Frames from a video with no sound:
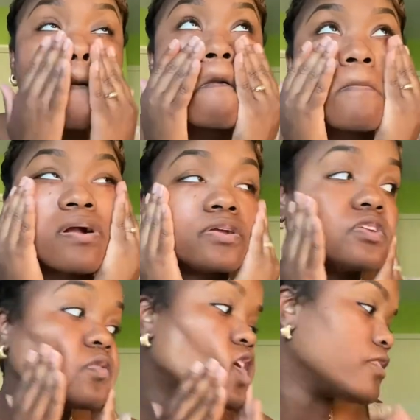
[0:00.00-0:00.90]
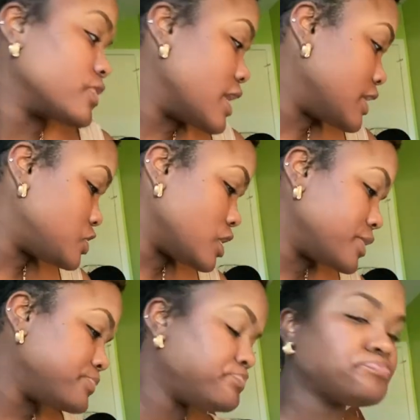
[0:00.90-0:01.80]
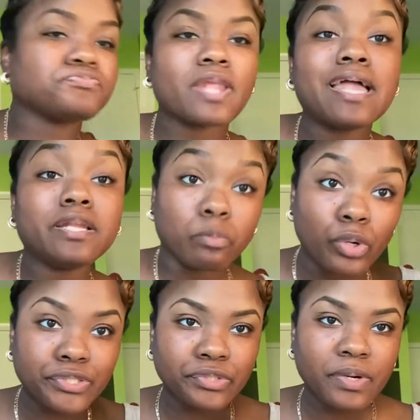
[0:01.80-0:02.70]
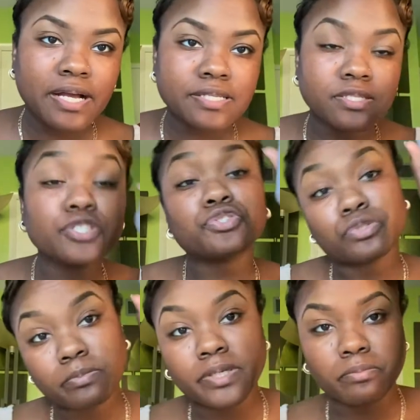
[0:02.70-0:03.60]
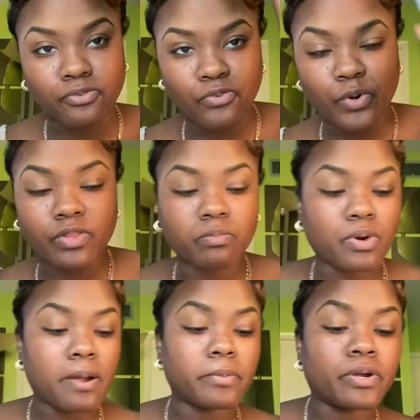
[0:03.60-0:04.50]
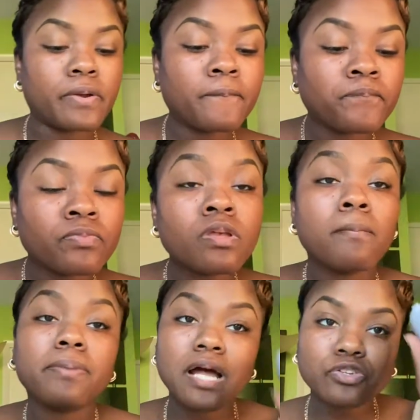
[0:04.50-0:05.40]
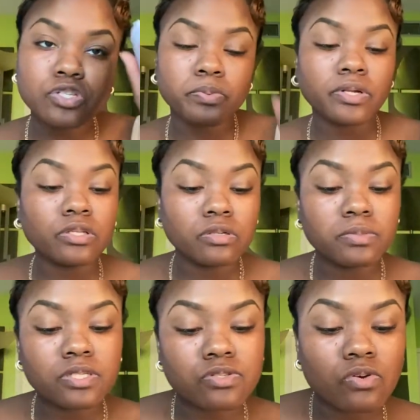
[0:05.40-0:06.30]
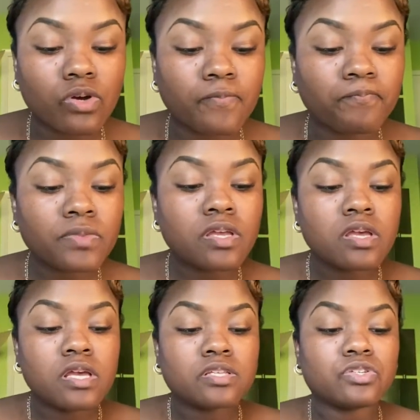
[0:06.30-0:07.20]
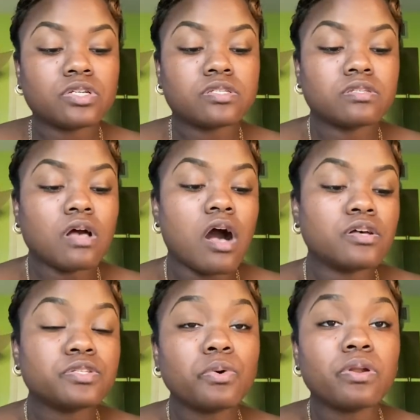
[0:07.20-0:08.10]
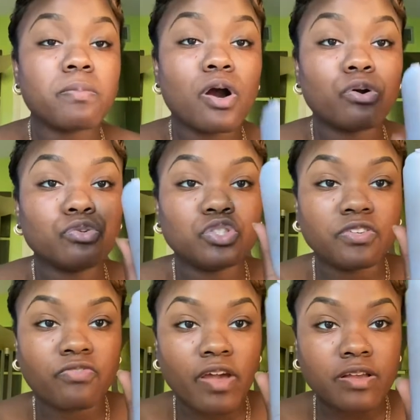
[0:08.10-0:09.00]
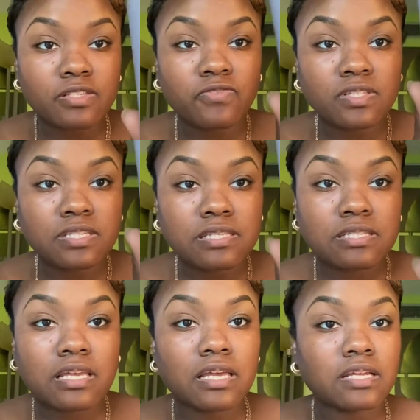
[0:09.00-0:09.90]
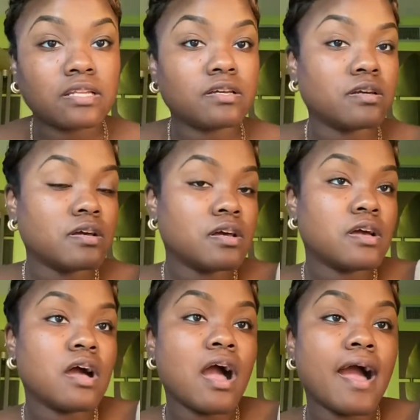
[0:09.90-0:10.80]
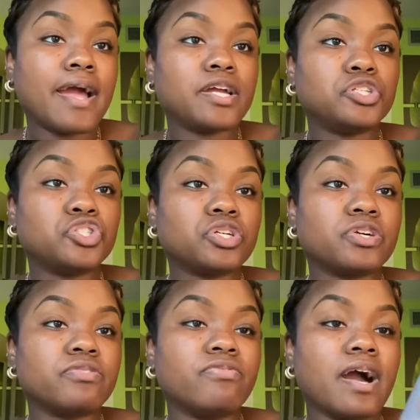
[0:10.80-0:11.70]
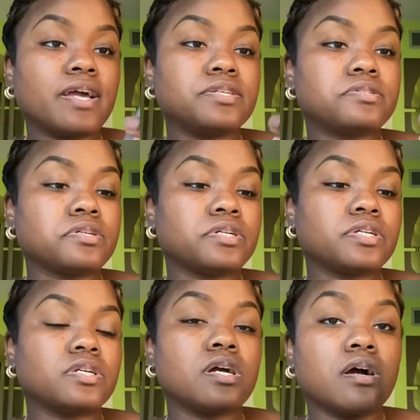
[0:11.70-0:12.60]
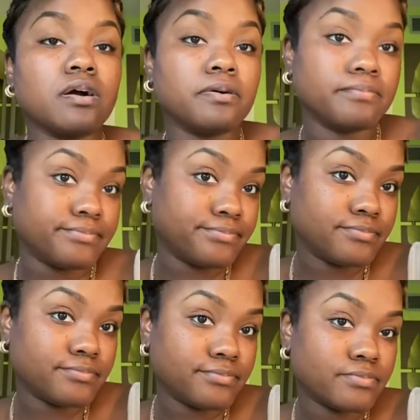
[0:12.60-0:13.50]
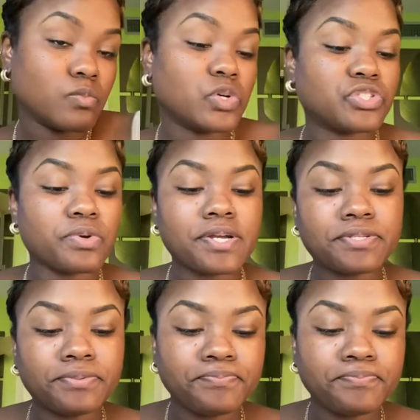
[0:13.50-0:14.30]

Oh, you know what I forgot, y'all? I need to moisturize. This should have been before the primer. But I'll just put a little bit of this on. So this is also one of my OG faves. Fenty Skin Hydra Vizor Moisturizer.